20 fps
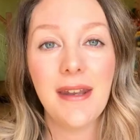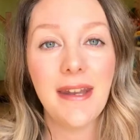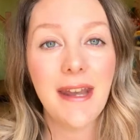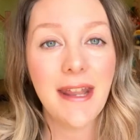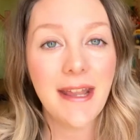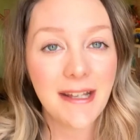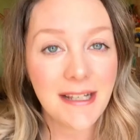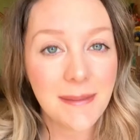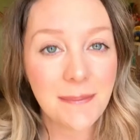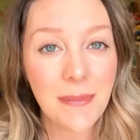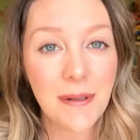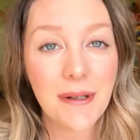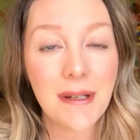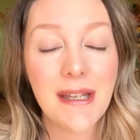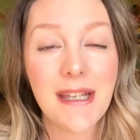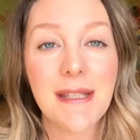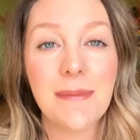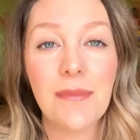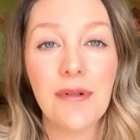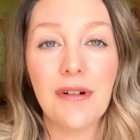Next book
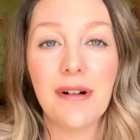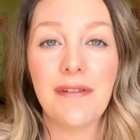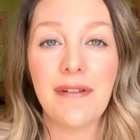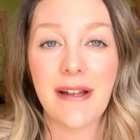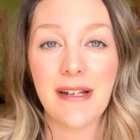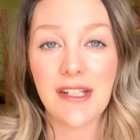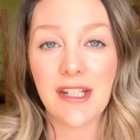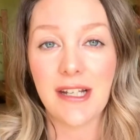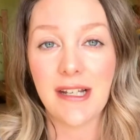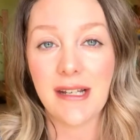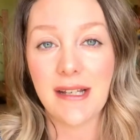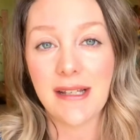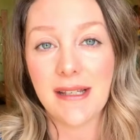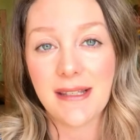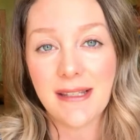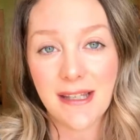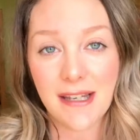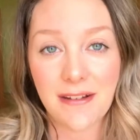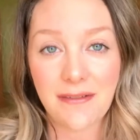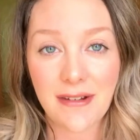is more of actually a
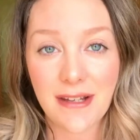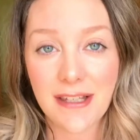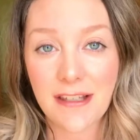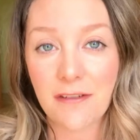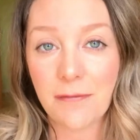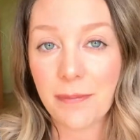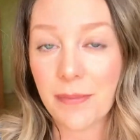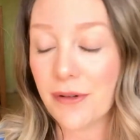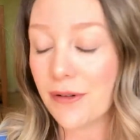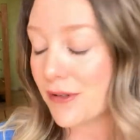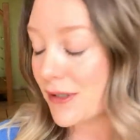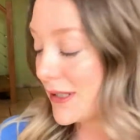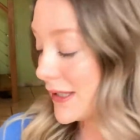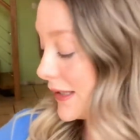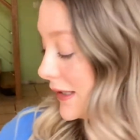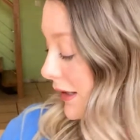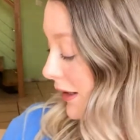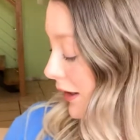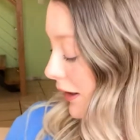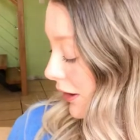series of books,
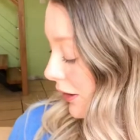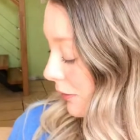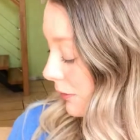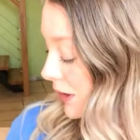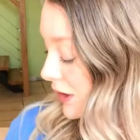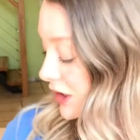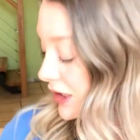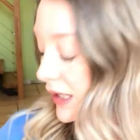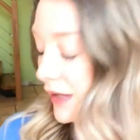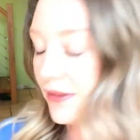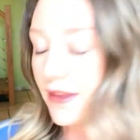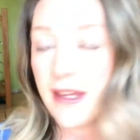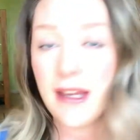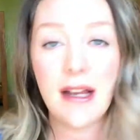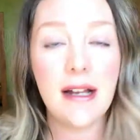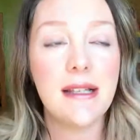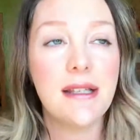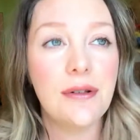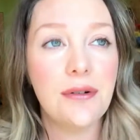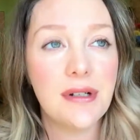which I think
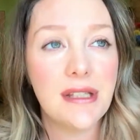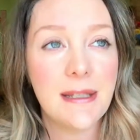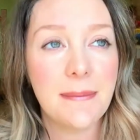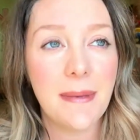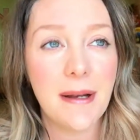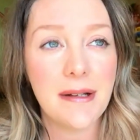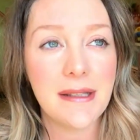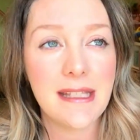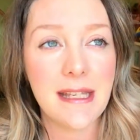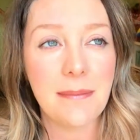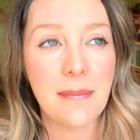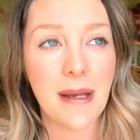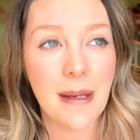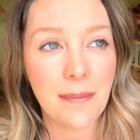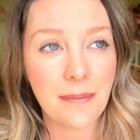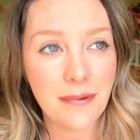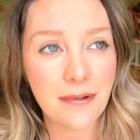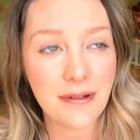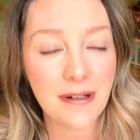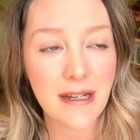I talked about in my
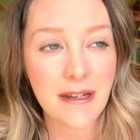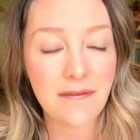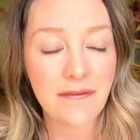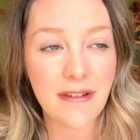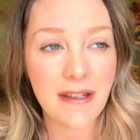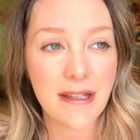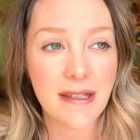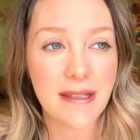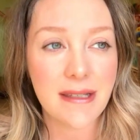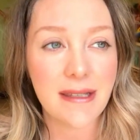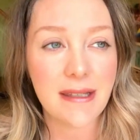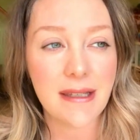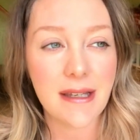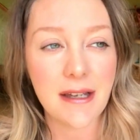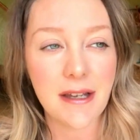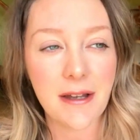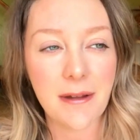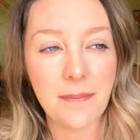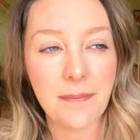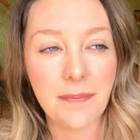previous
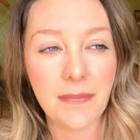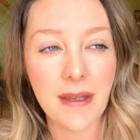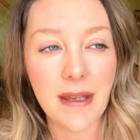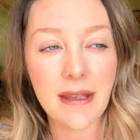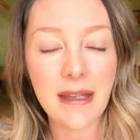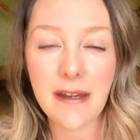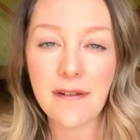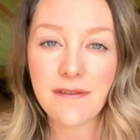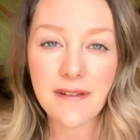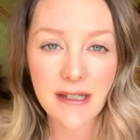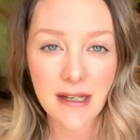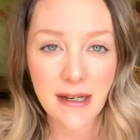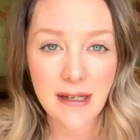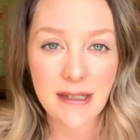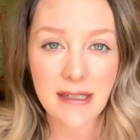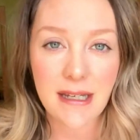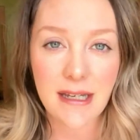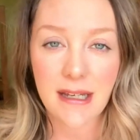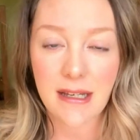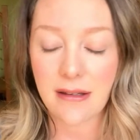gift
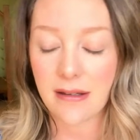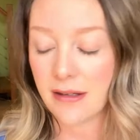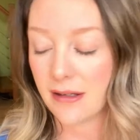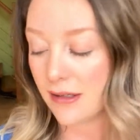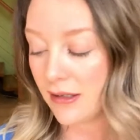ideas